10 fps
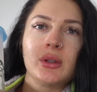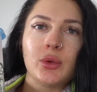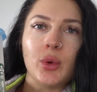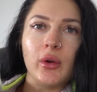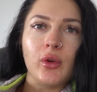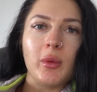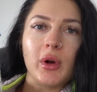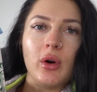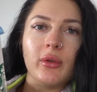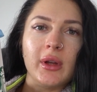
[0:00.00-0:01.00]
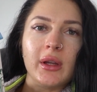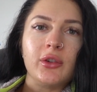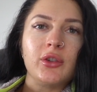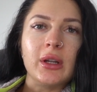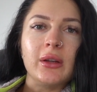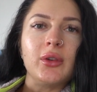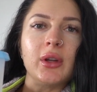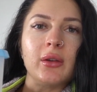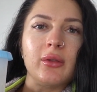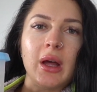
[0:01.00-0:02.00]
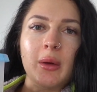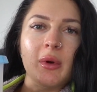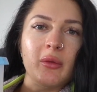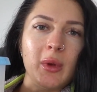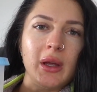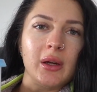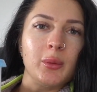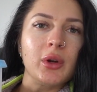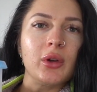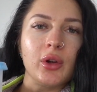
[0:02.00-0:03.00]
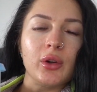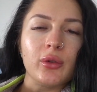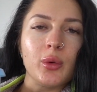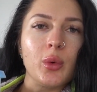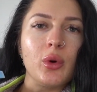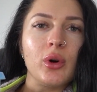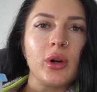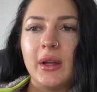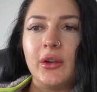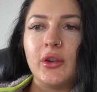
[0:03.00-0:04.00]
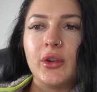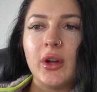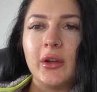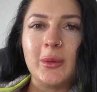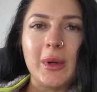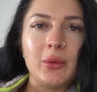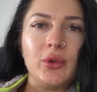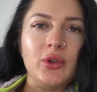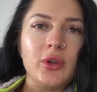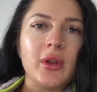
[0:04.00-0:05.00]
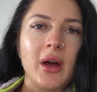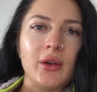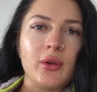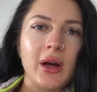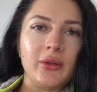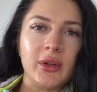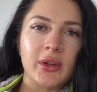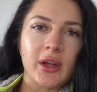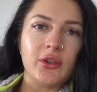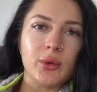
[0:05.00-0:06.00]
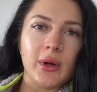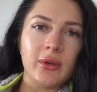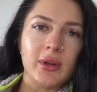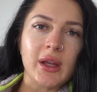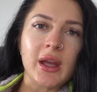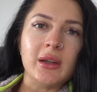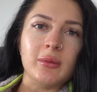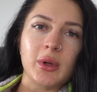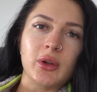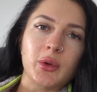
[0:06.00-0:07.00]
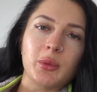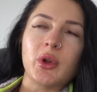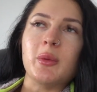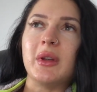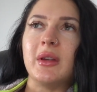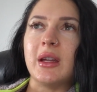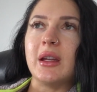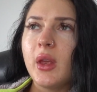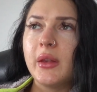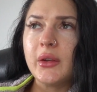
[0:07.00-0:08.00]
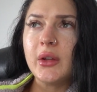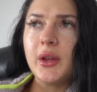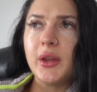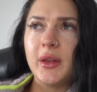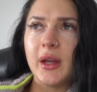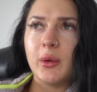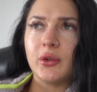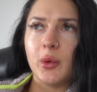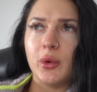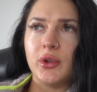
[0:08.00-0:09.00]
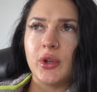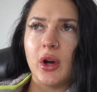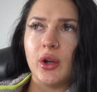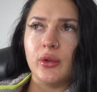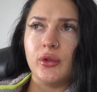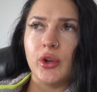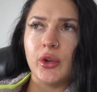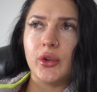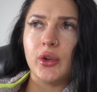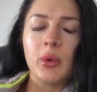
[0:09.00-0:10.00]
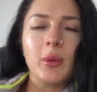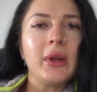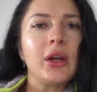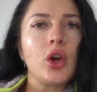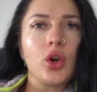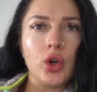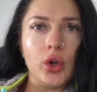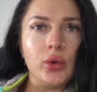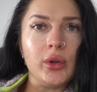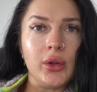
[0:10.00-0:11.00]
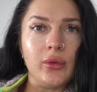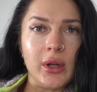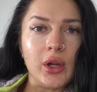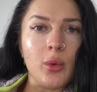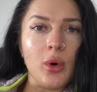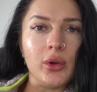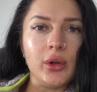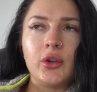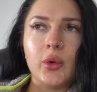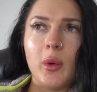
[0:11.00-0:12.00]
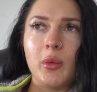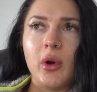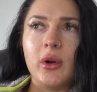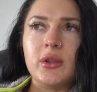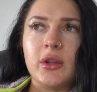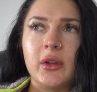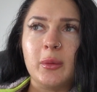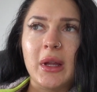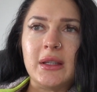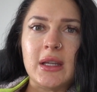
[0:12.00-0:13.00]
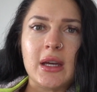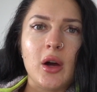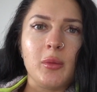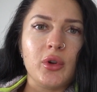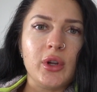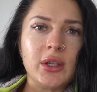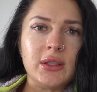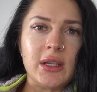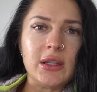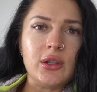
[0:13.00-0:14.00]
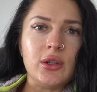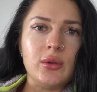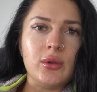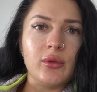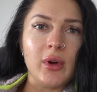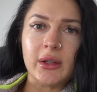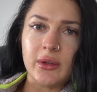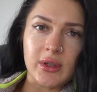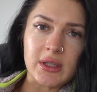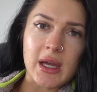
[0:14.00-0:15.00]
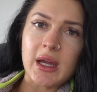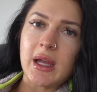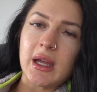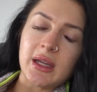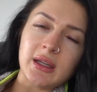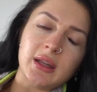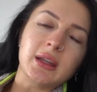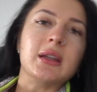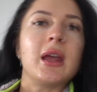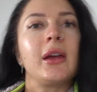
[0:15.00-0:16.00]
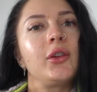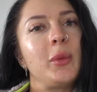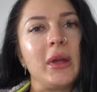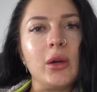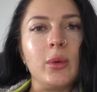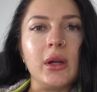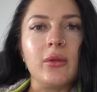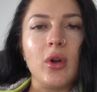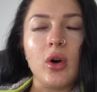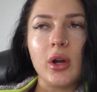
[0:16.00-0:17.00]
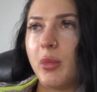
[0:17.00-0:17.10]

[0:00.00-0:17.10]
Well, I've got my coffee. She lives in the flat above me and we're gonna go for a walk. And it's just nice to be able to do that and not have to schedule everything in because I'm so busy. And that's another thing which I wanted to kind of just probably conclude this video on. So I'm going to split it. I'm gonna continue the rest of today in the next peak week vlog.